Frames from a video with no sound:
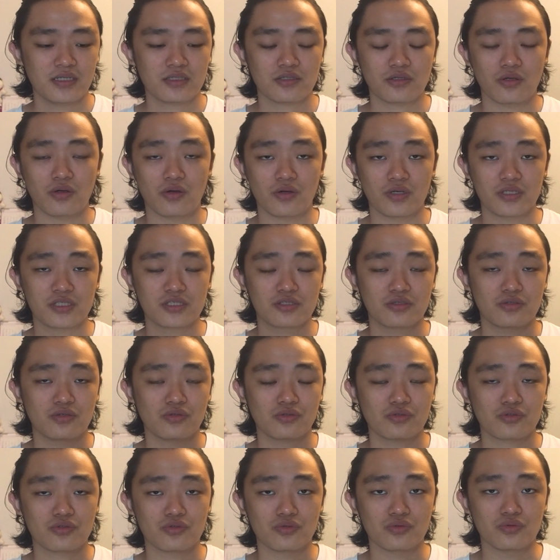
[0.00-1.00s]
So it's
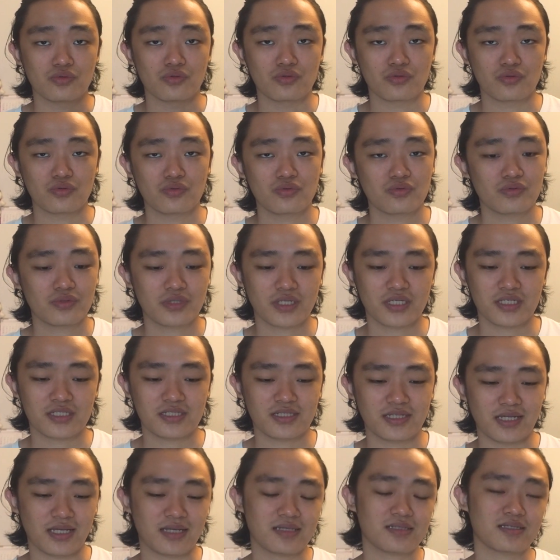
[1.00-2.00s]
good to do these
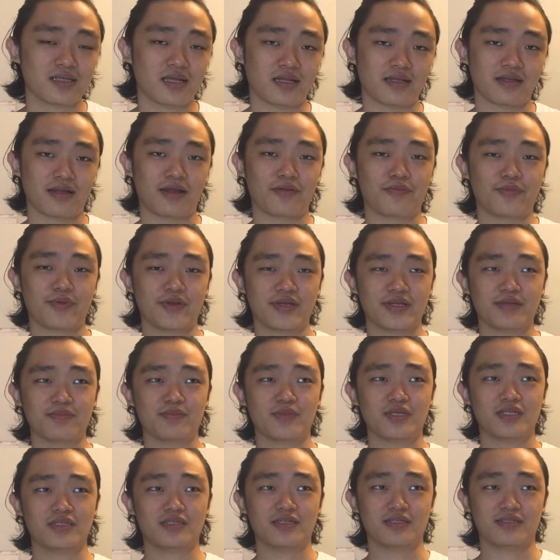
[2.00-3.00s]
things, and I really
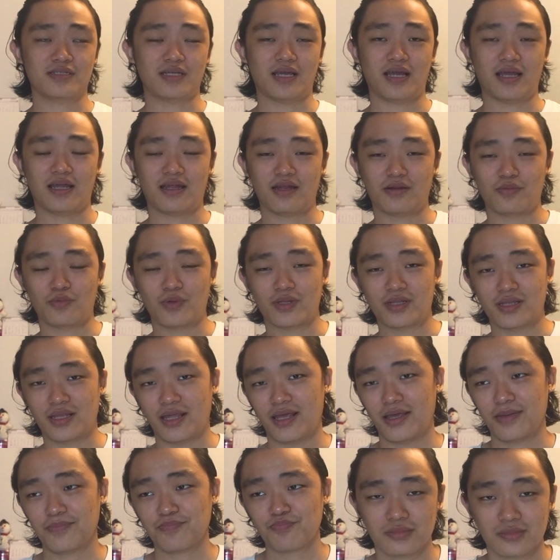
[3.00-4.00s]
miss the time I went
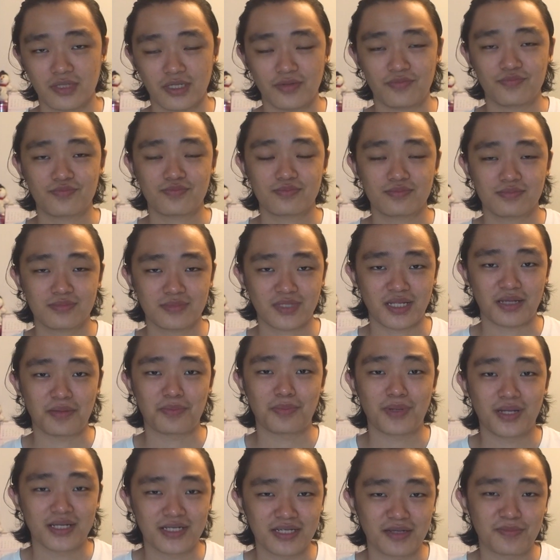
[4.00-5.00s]
there. If the
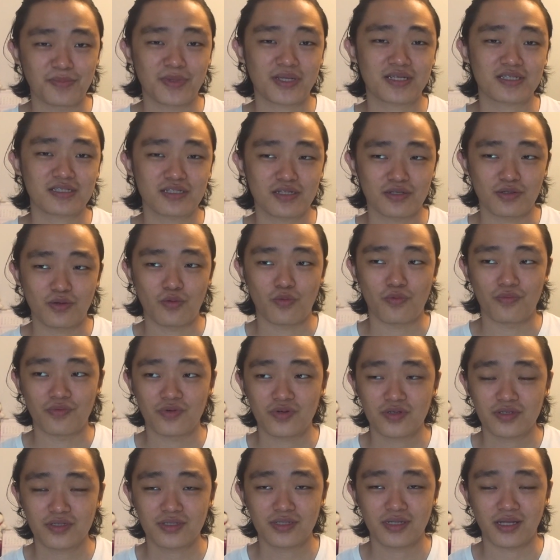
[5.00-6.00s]
pandemic's
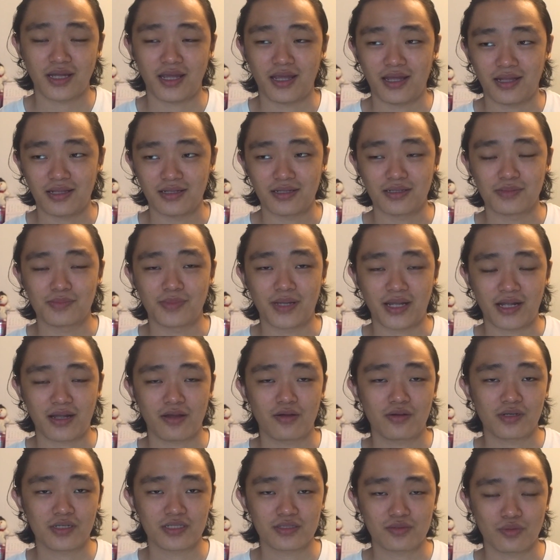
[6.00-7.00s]
over and the
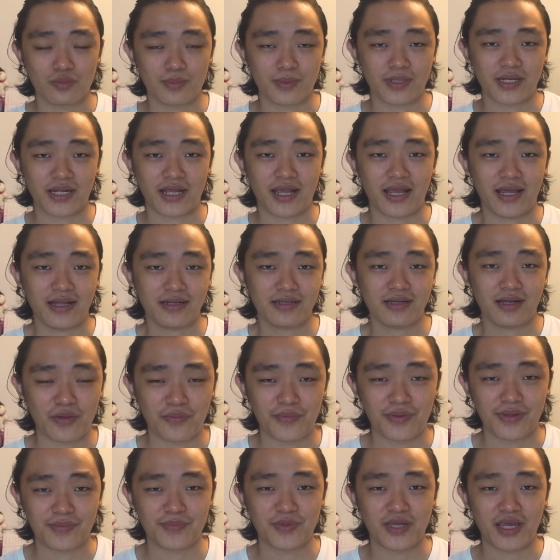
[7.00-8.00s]
Bangkok is open again, I
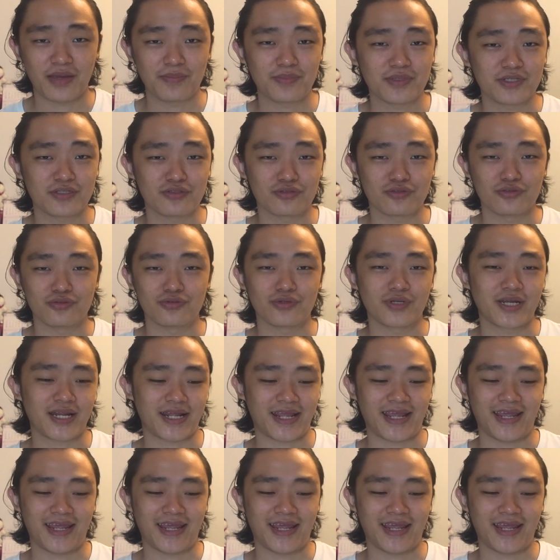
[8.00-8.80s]
will be happy to do it